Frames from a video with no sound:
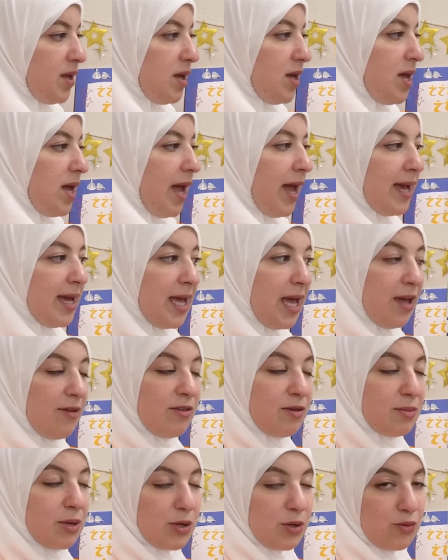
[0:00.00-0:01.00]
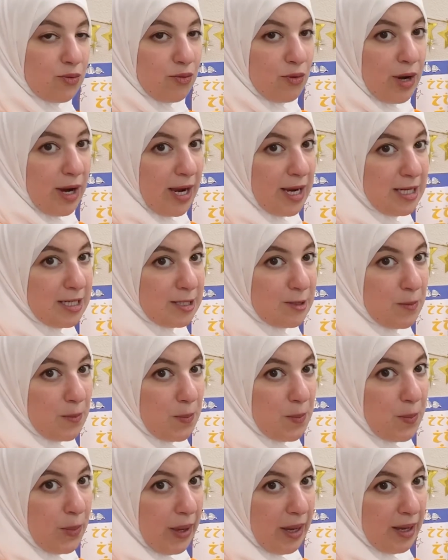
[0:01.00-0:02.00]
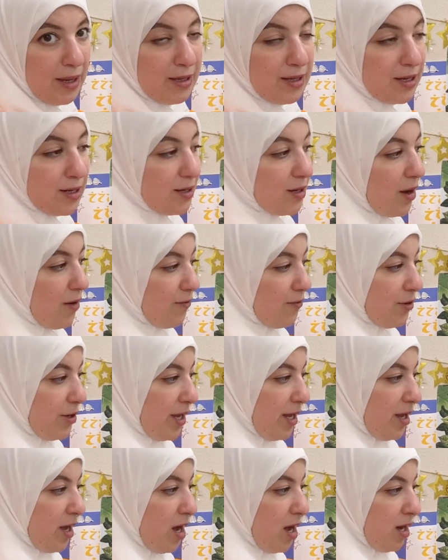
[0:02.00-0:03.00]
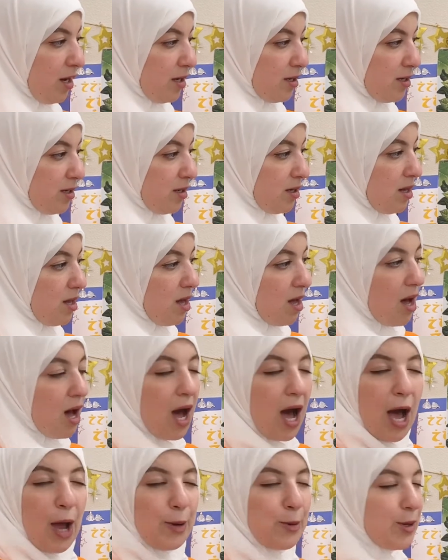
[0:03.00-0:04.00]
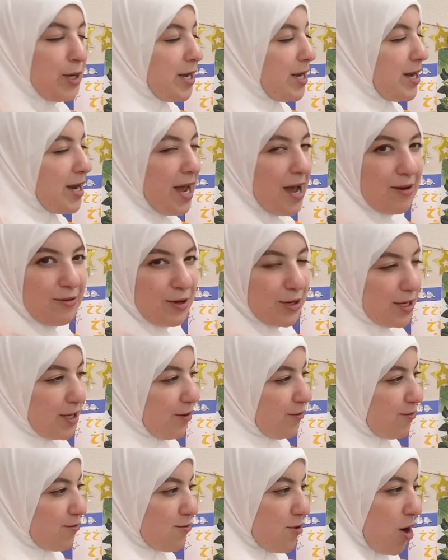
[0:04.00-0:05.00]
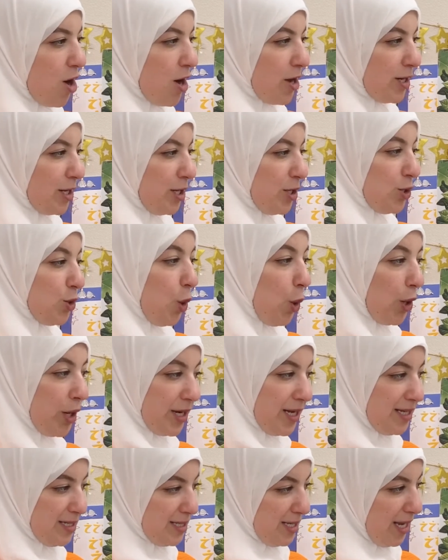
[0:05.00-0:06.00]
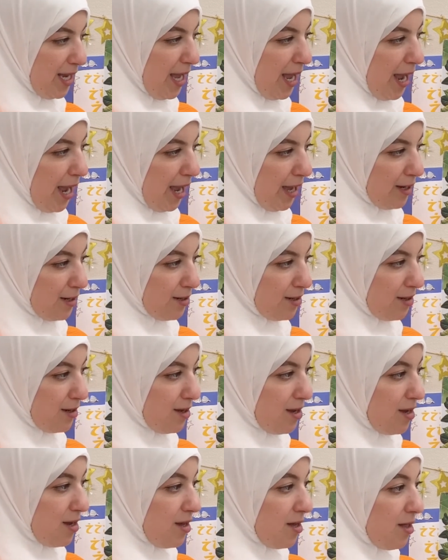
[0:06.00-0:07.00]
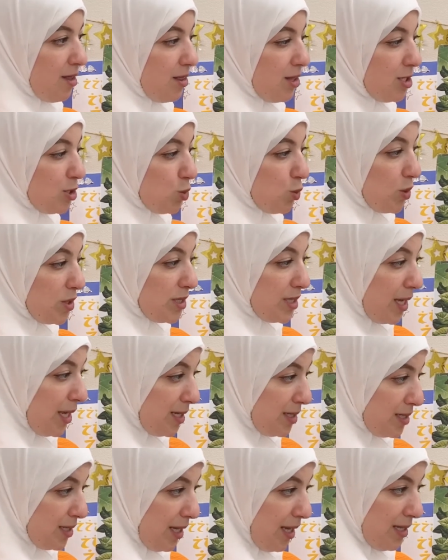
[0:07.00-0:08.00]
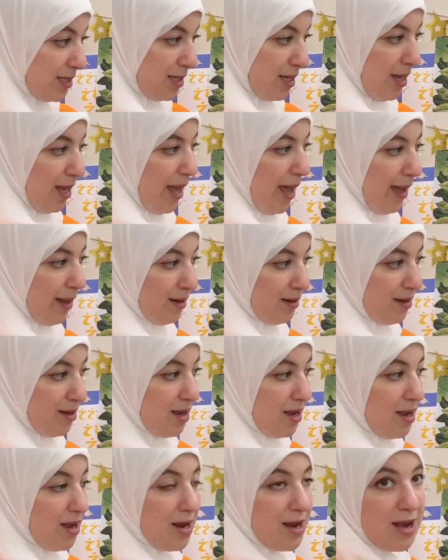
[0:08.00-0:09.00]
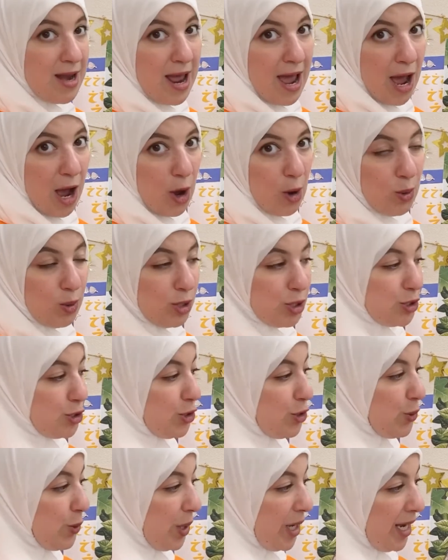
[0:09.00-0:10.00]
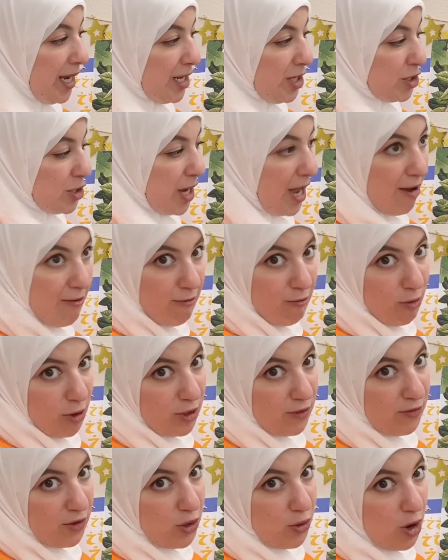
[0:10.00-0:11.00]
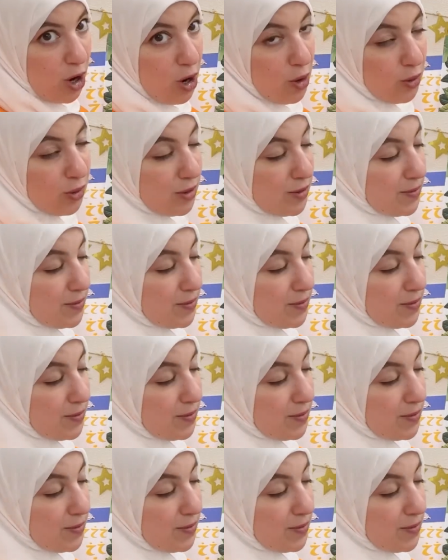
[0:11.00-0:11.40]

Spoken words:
and gave him a great, big, comforting hug. "I would never give Ronnie your kissing hand. This was his kissing hand. Now you each have one of your own."